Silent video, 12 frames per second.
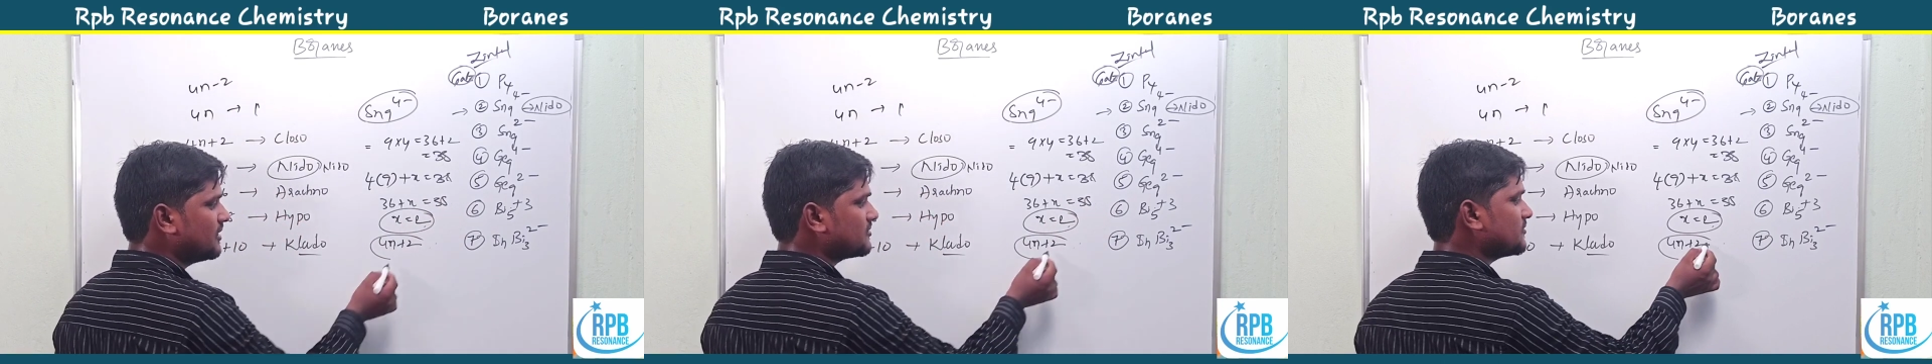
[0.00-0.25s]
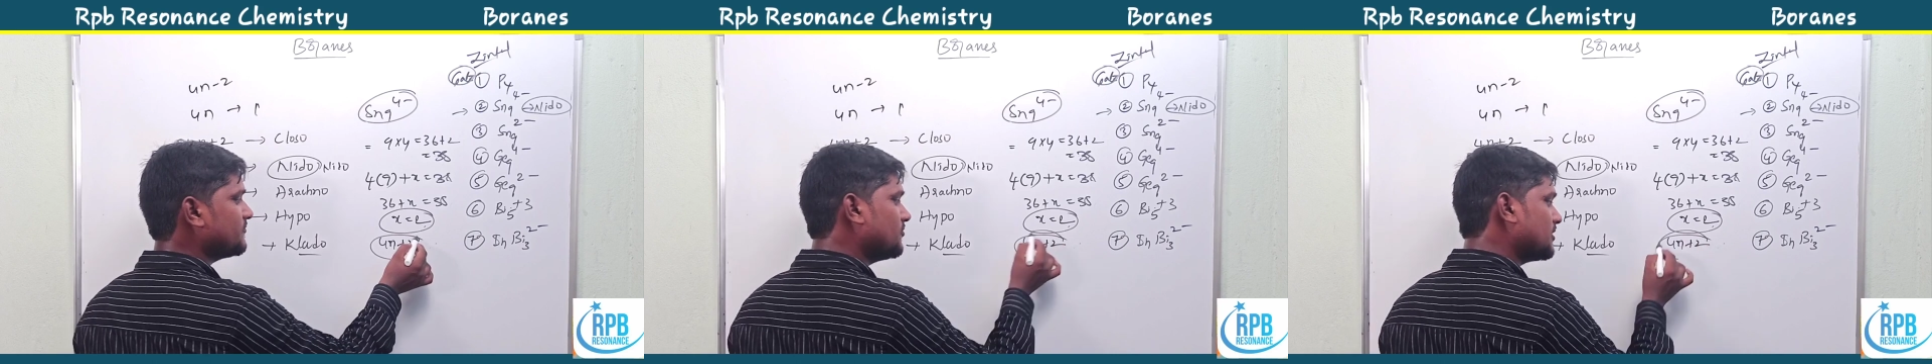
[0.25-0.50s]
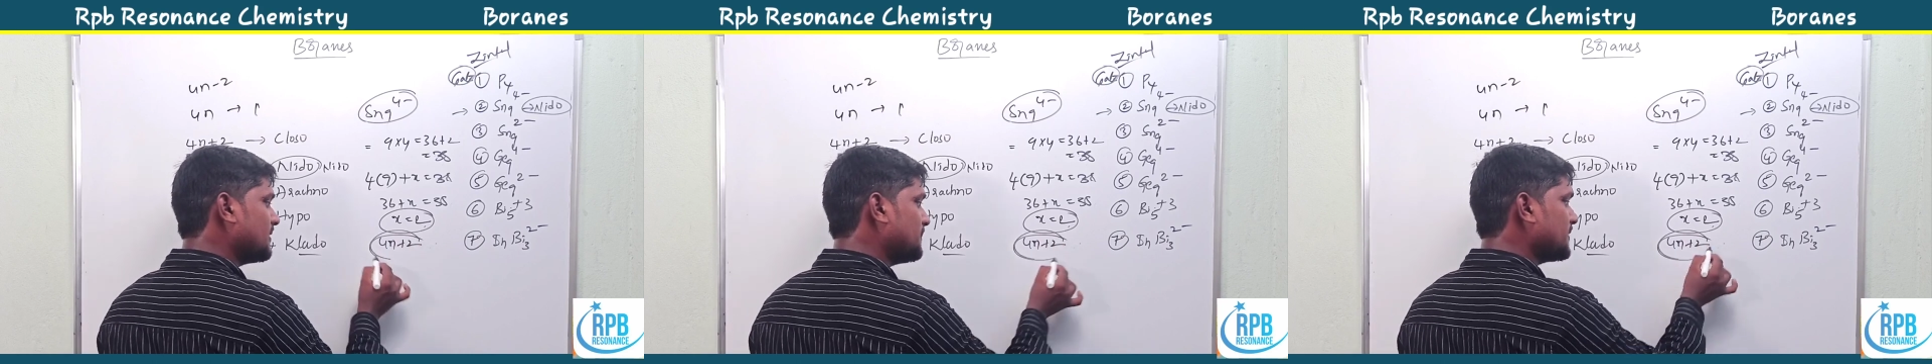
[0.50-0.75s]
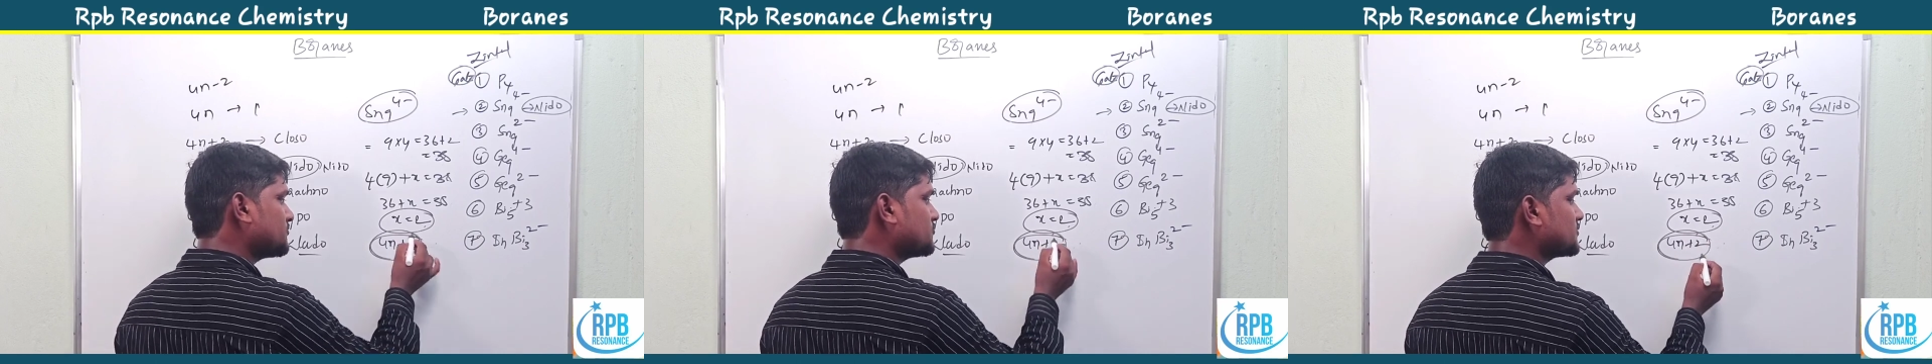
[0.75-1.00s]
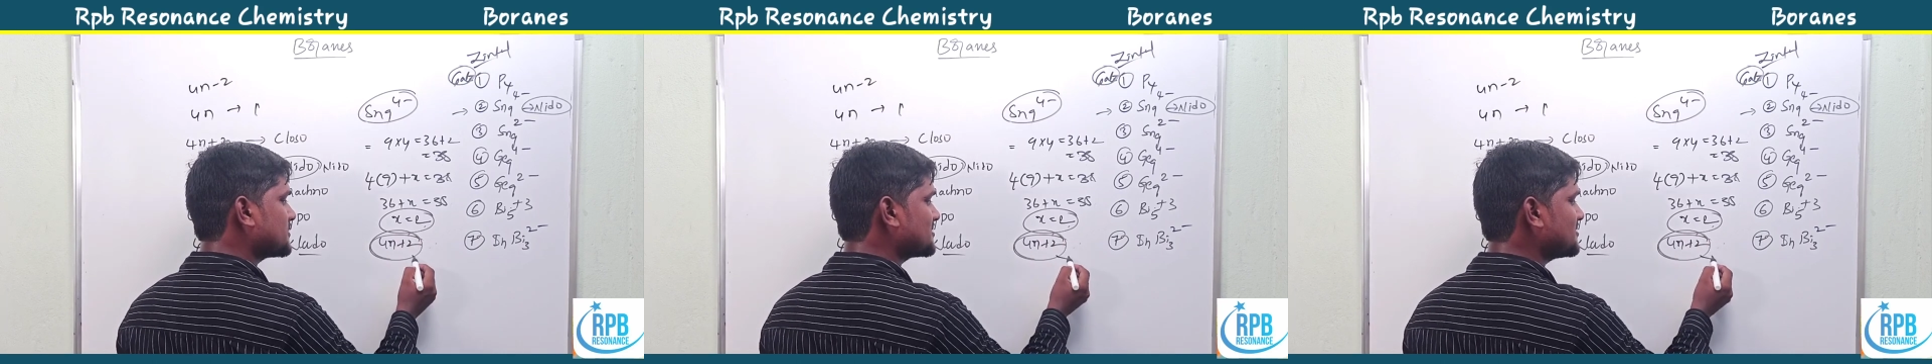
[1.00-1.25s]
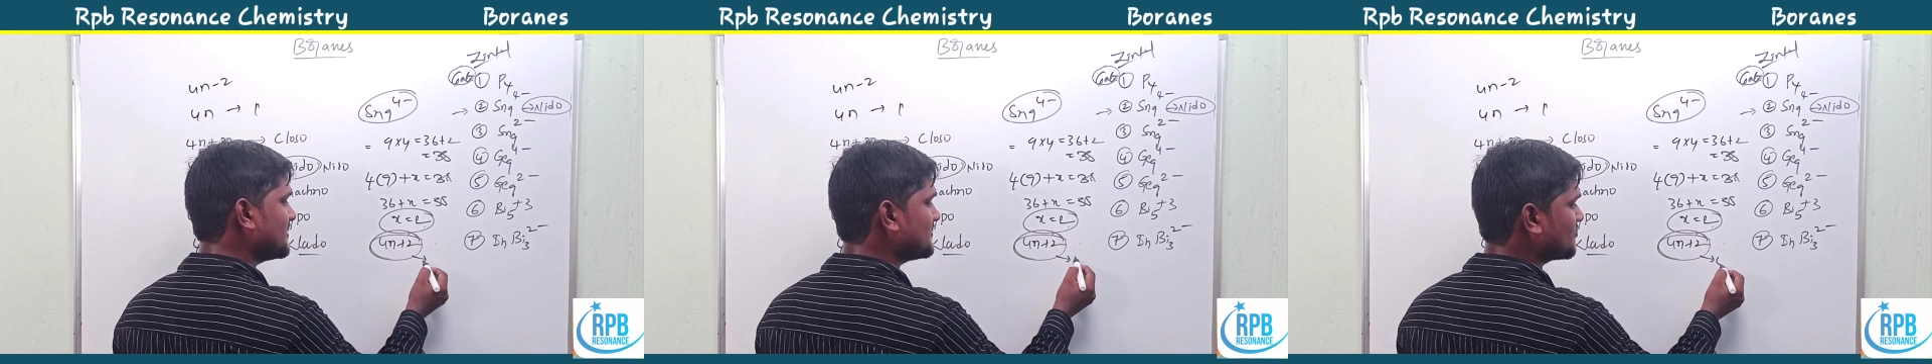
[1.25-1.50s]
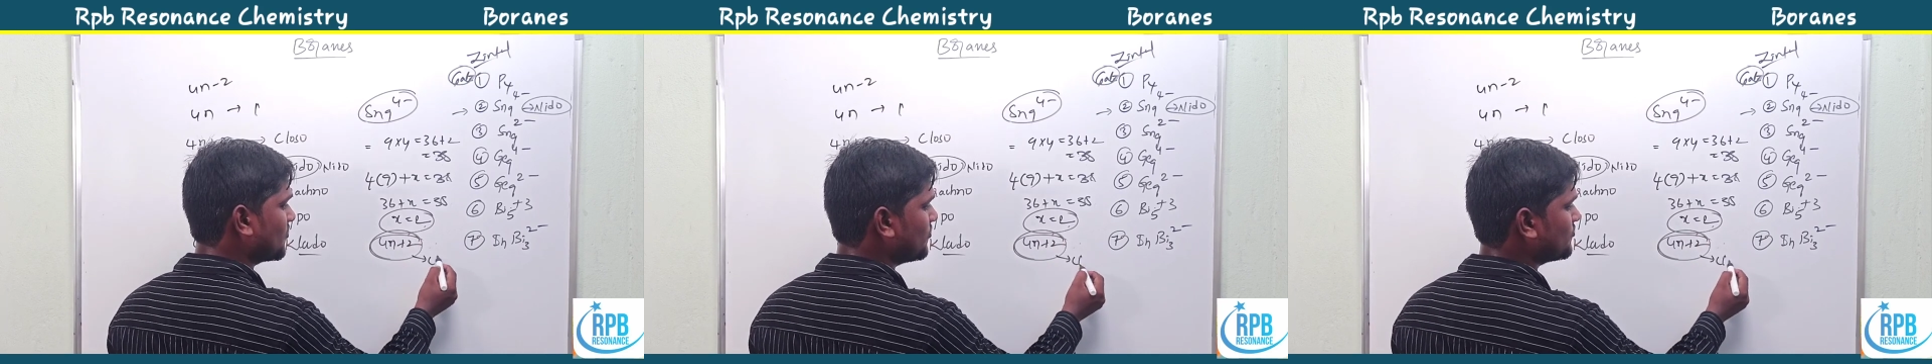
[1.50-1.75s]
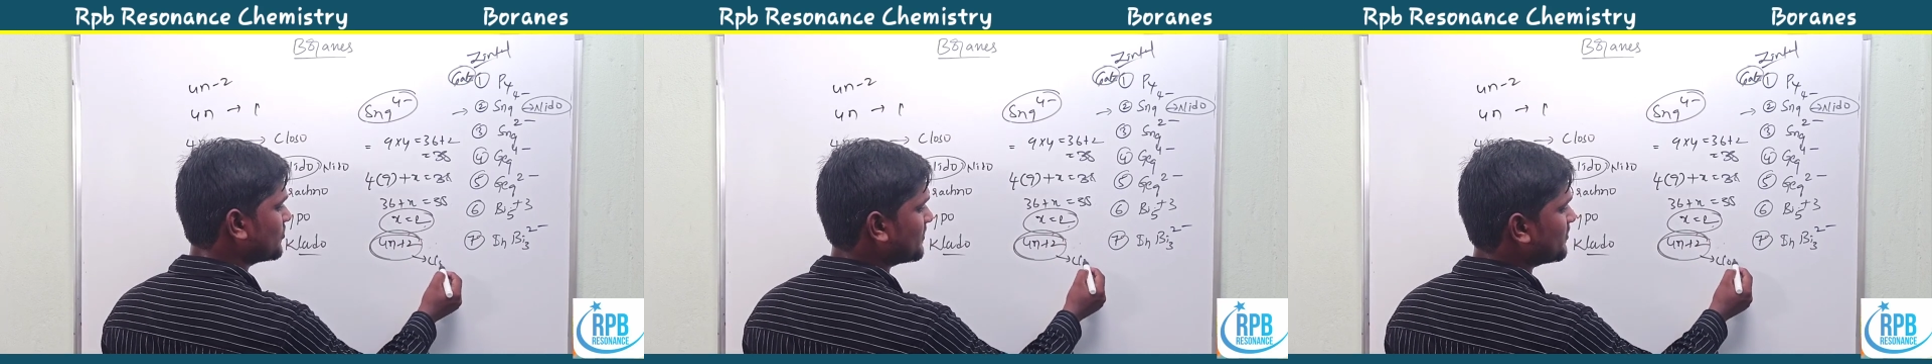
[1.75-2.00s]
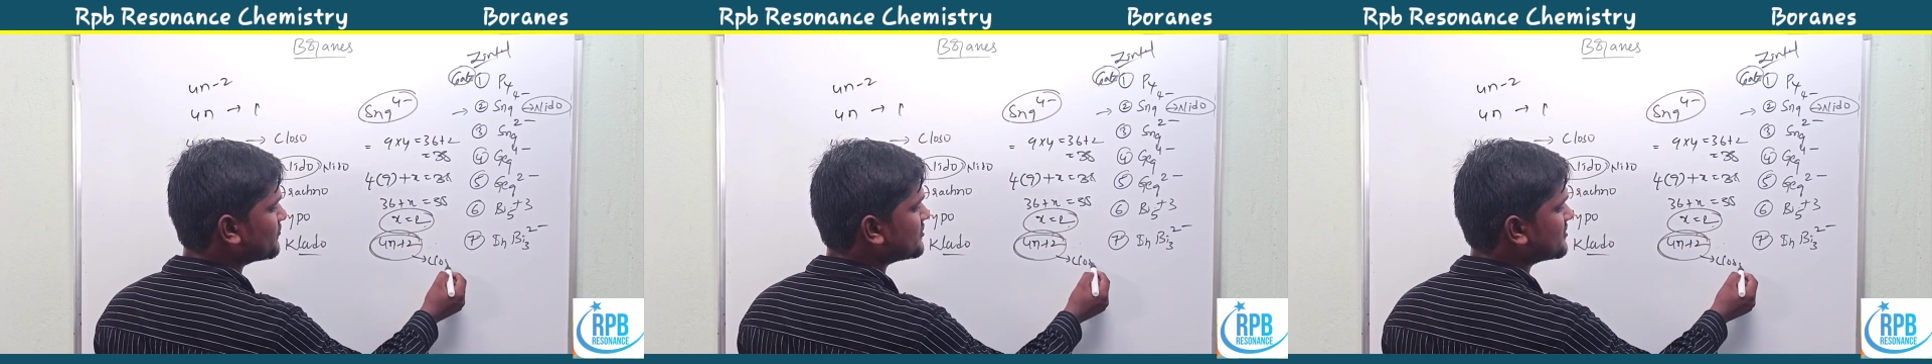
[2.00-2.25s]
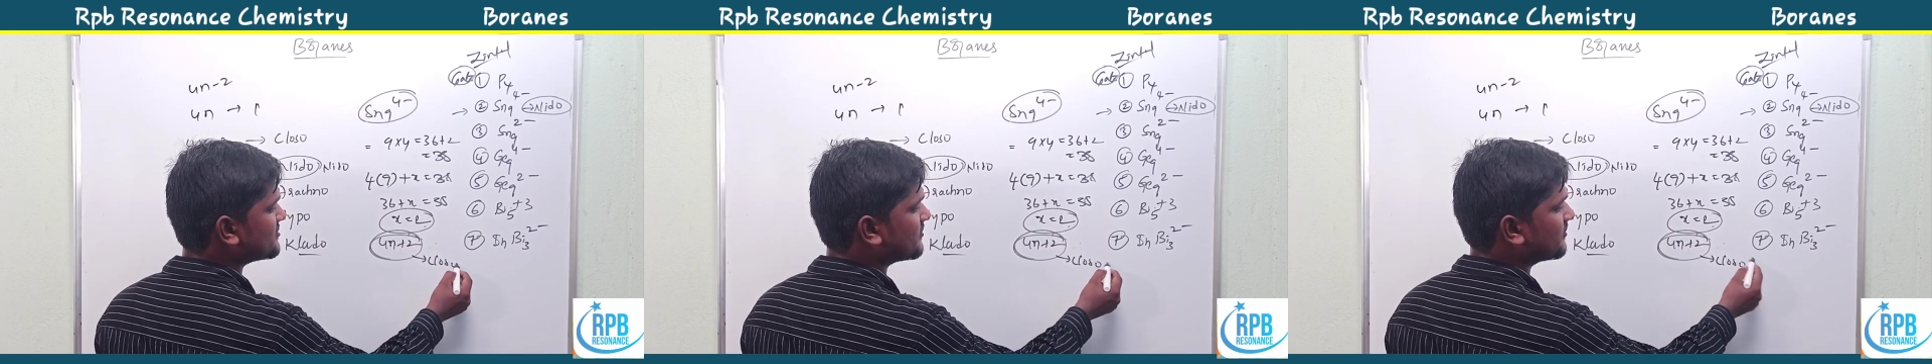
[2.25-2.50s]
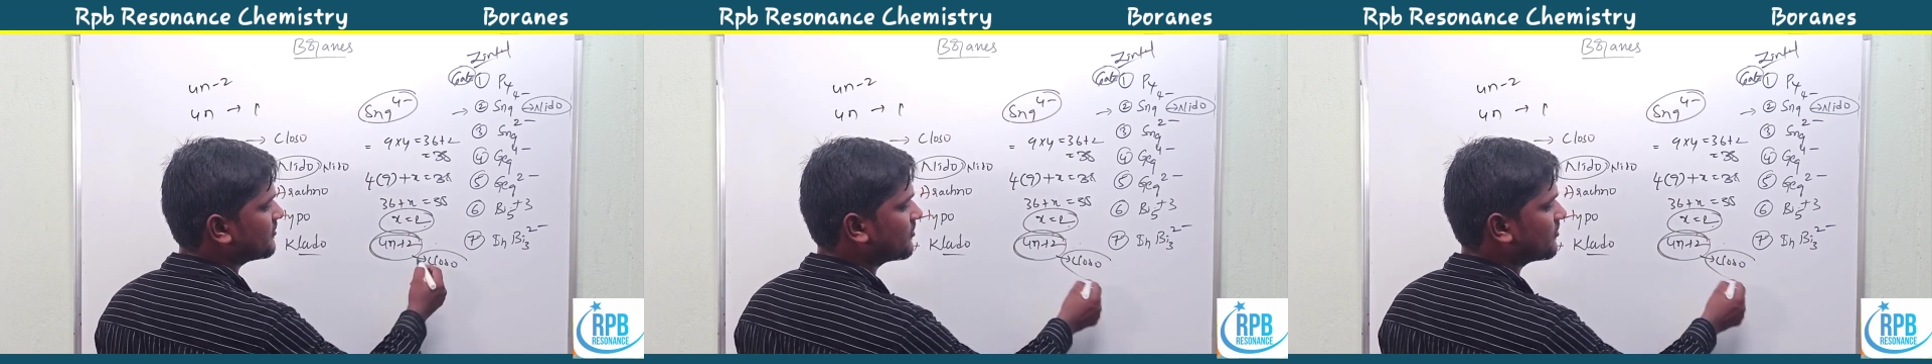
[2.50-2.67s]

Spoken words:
So the 4N plus 2 structure is closer type of structure.